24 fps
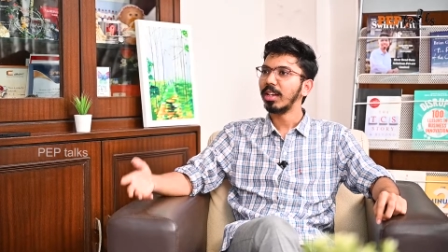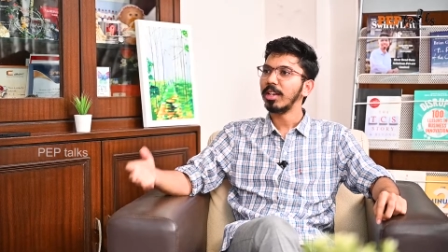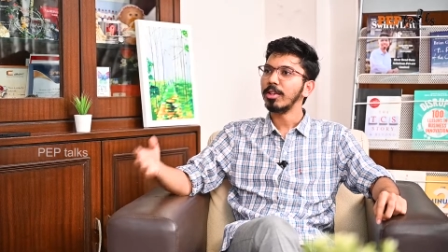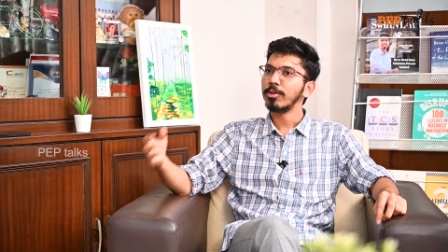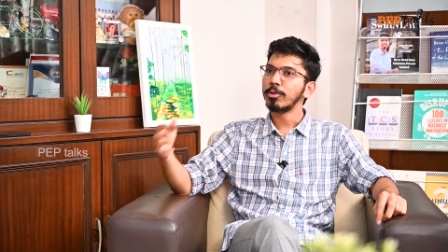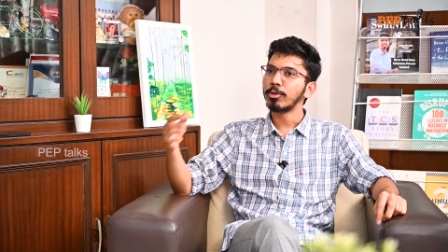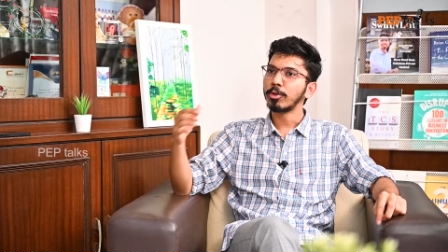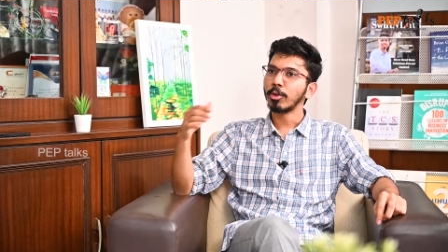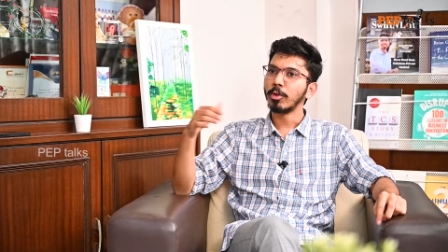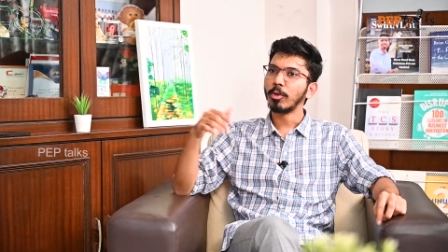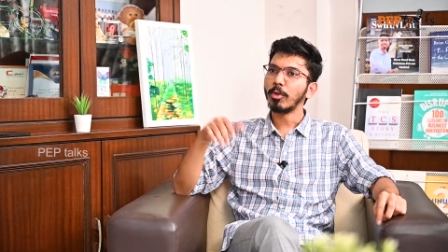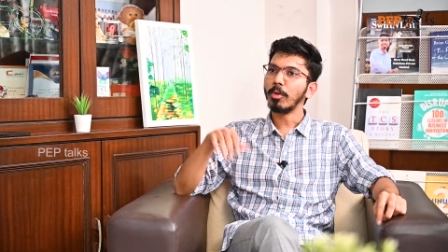
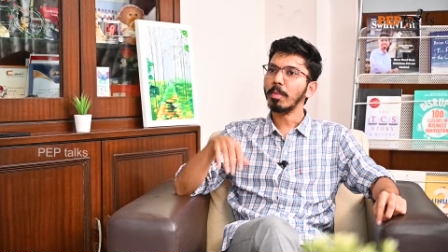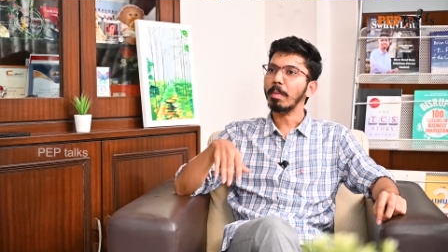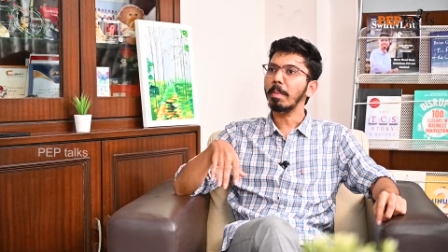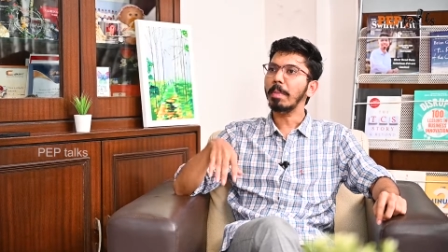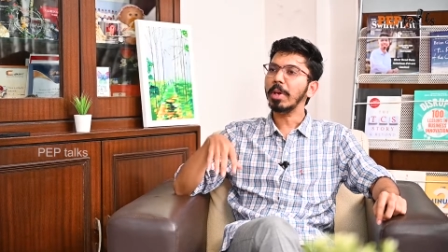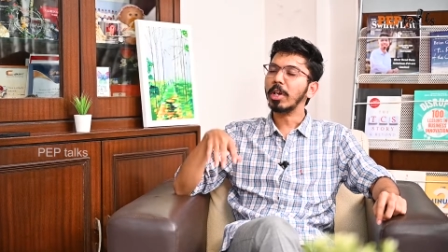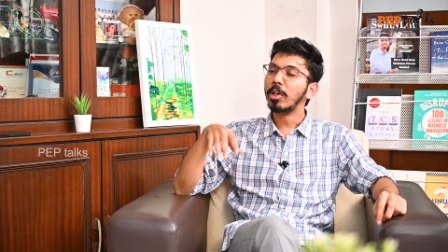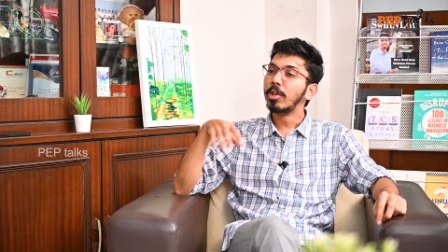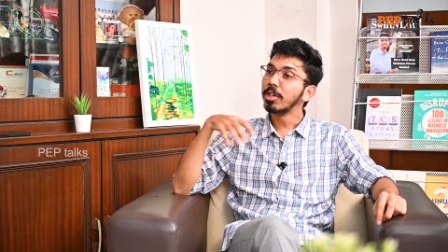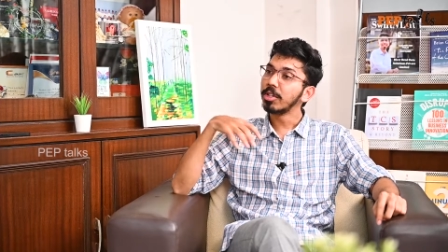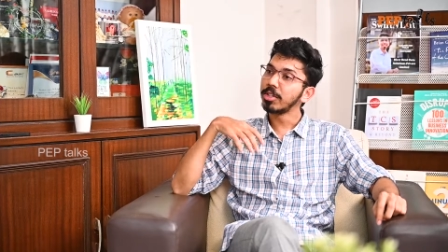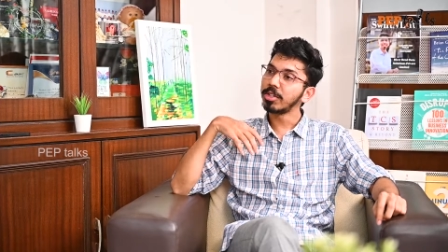So
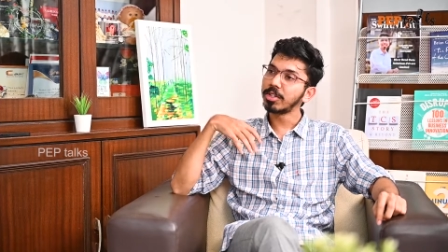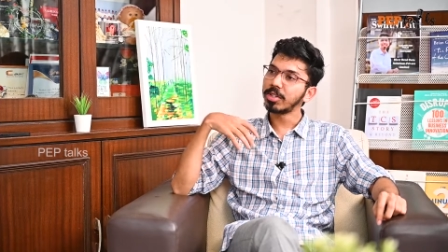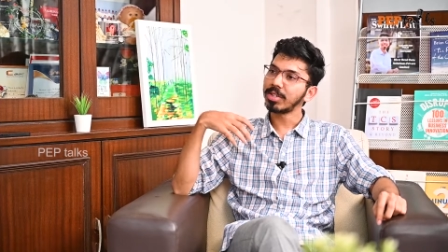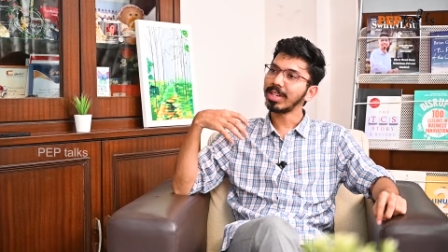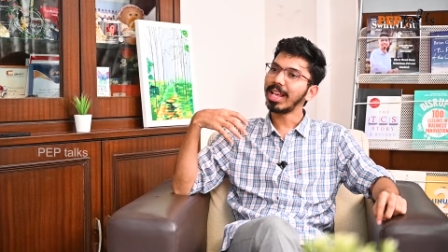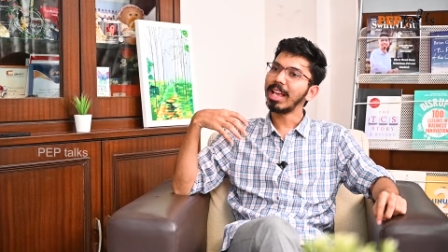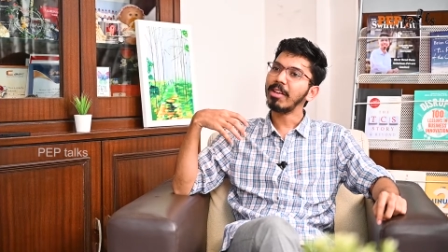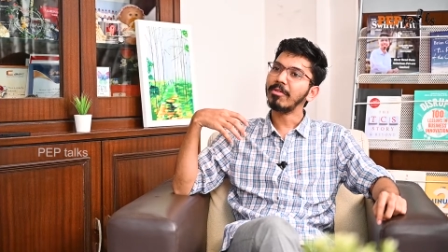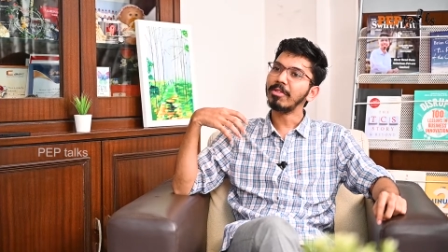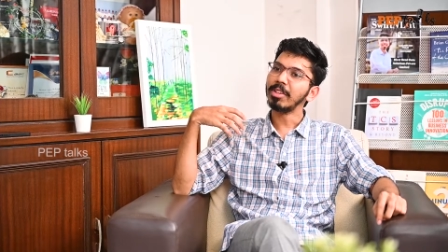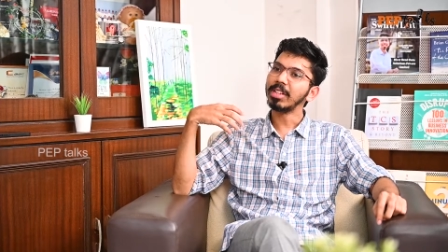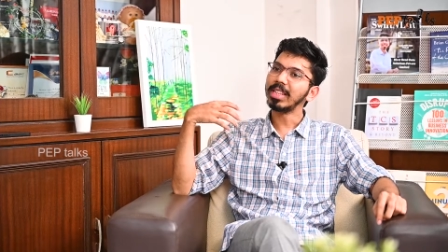because
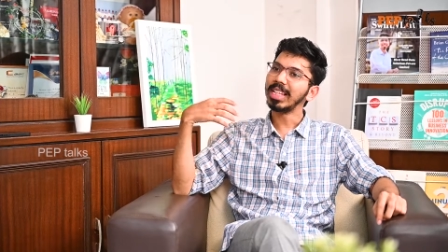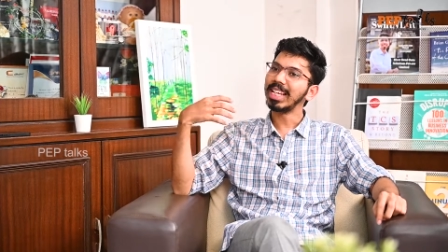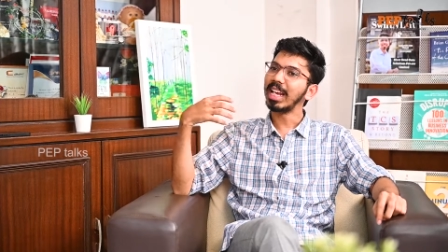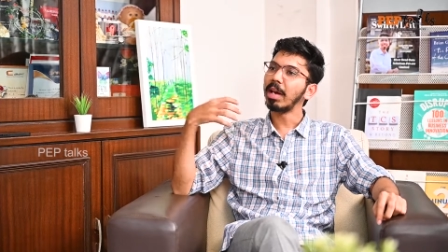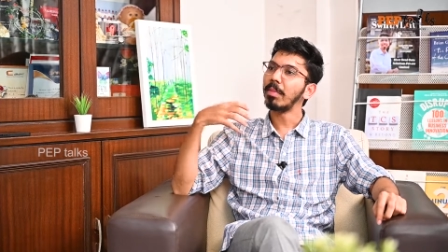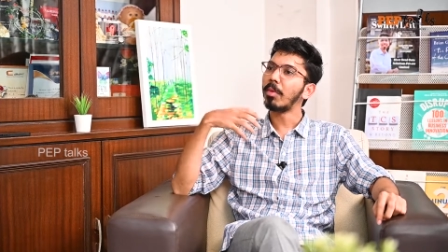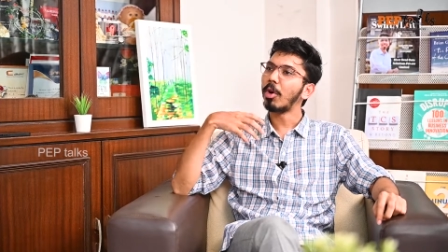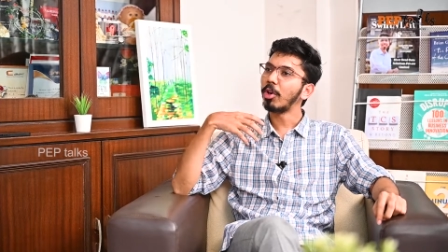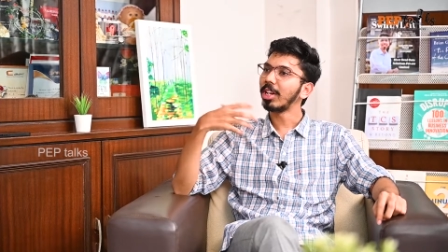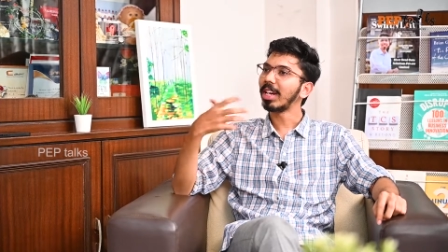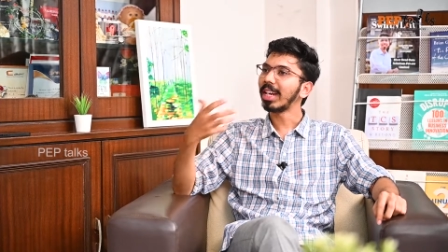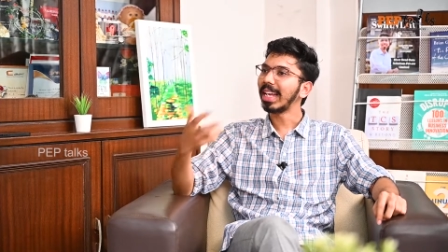everything
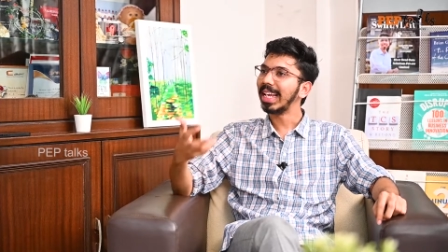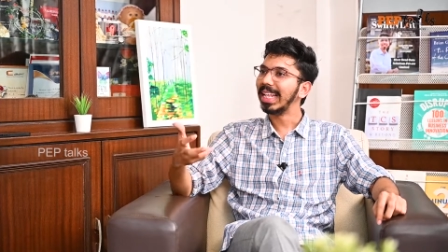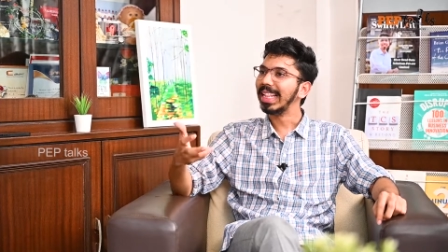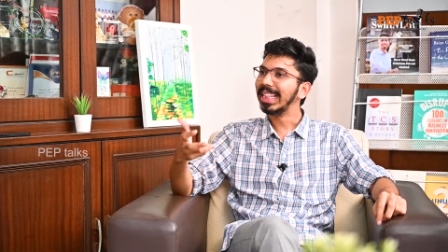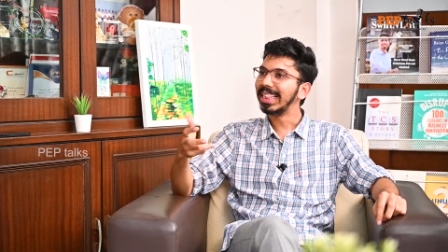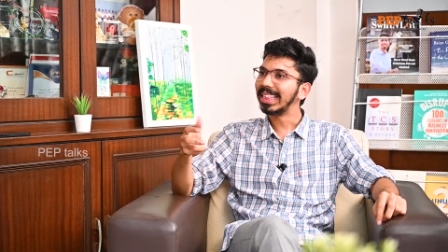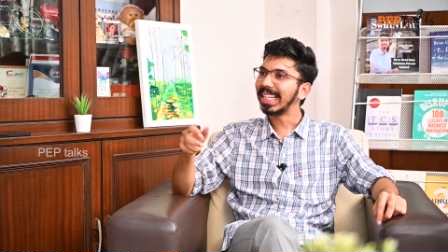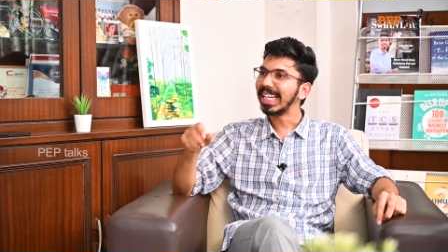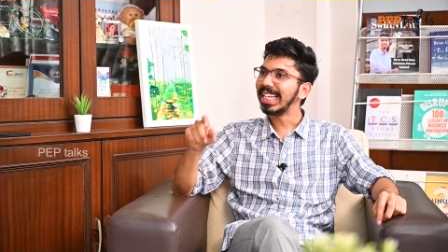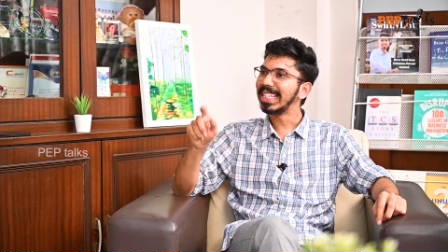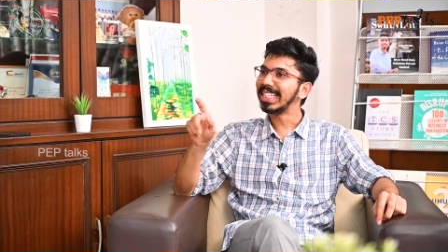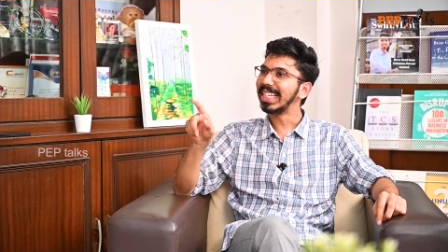about your
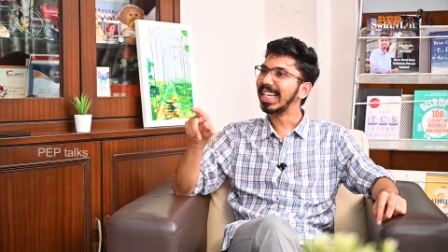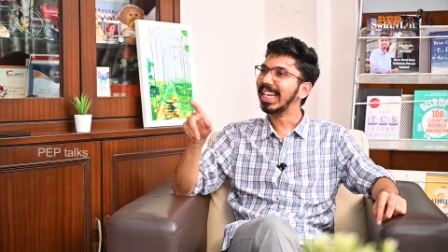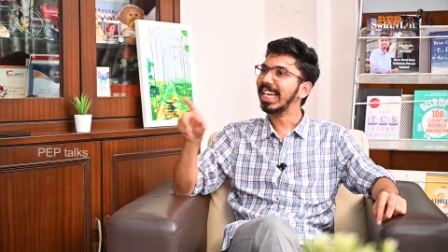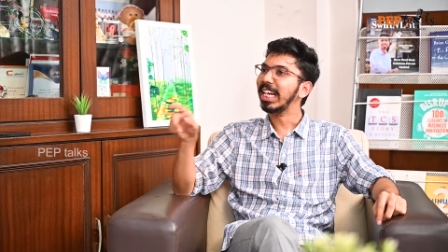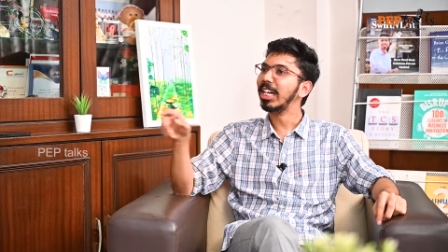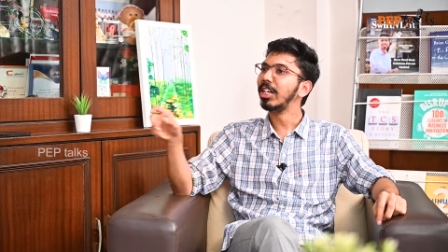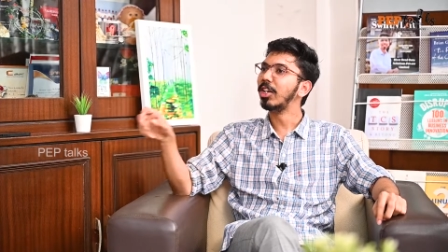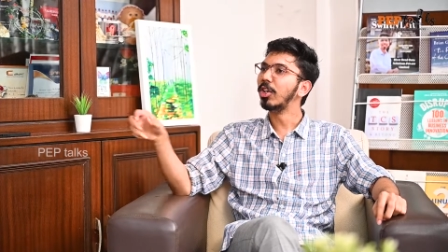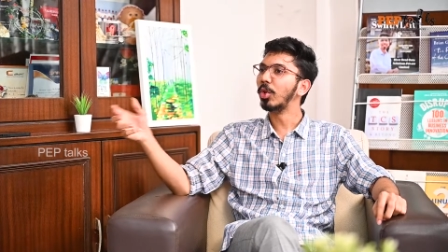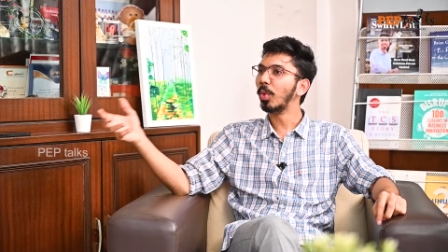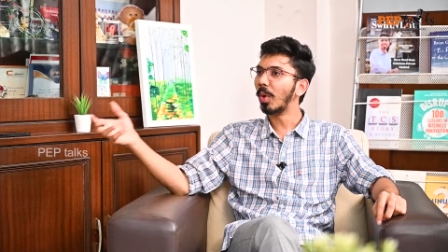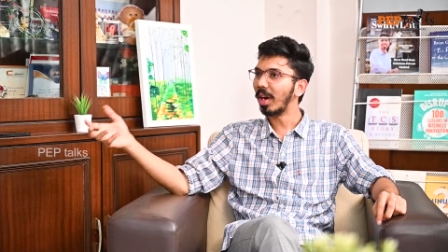health is
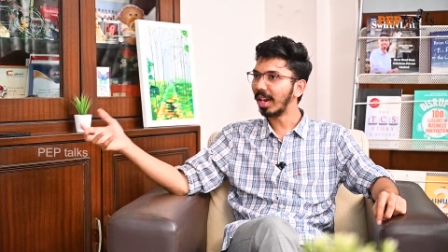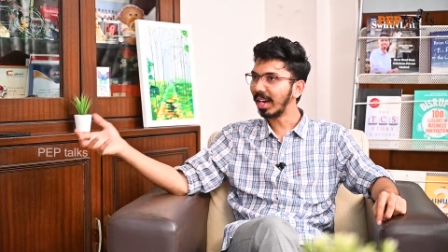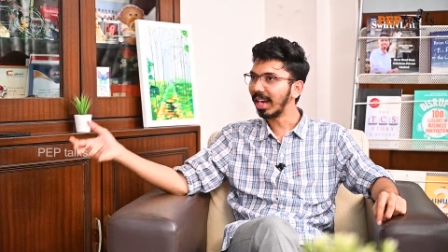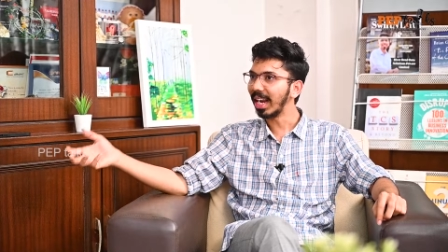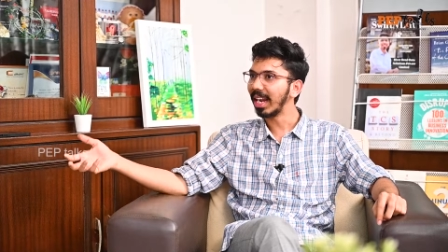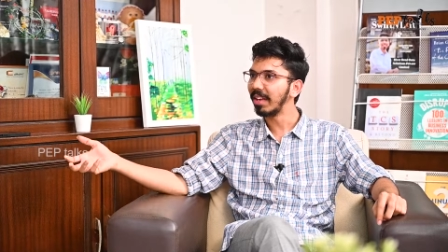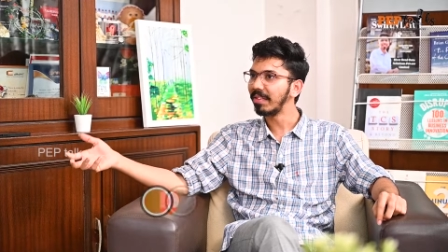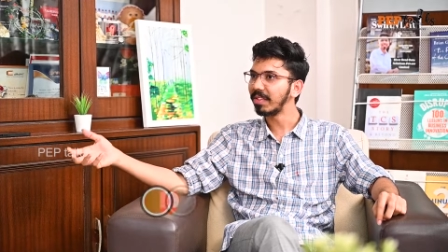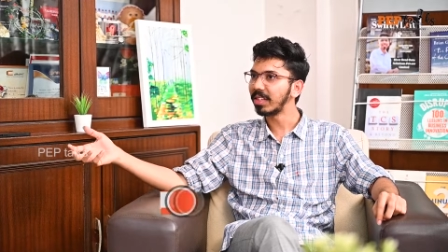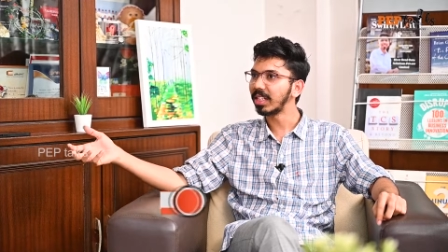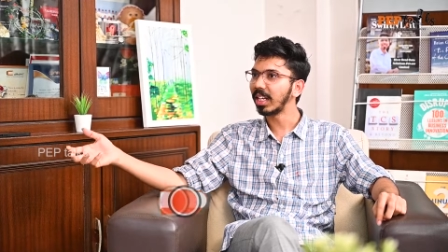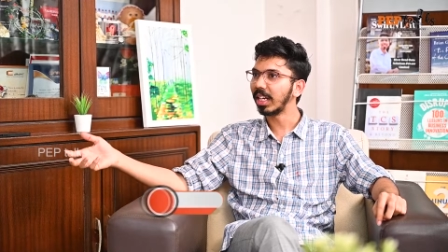linked to our
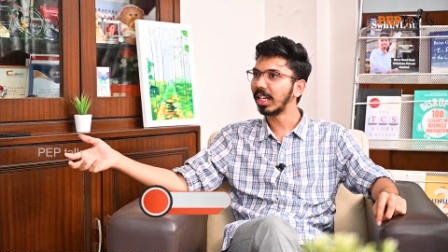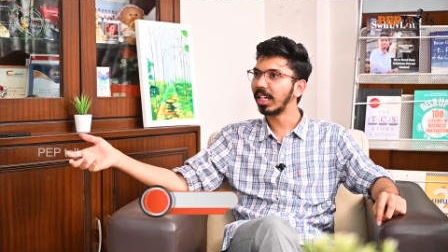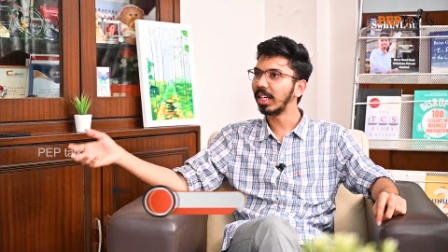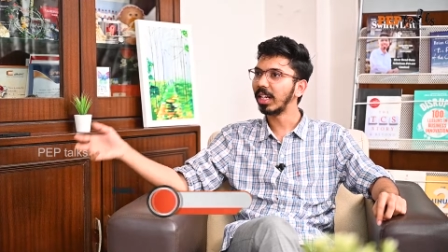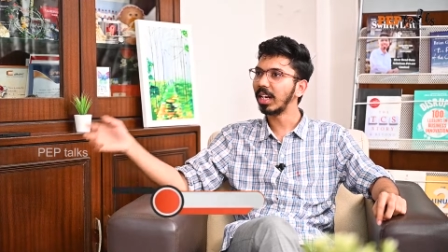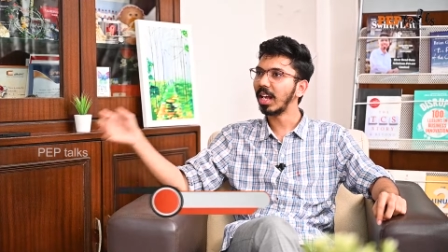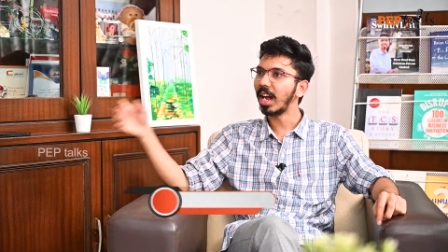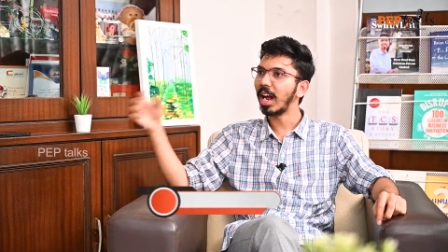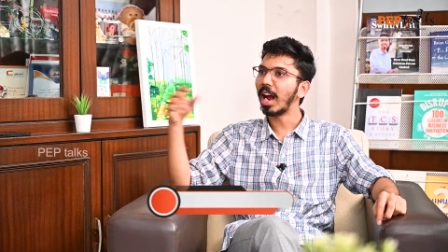lifestyle,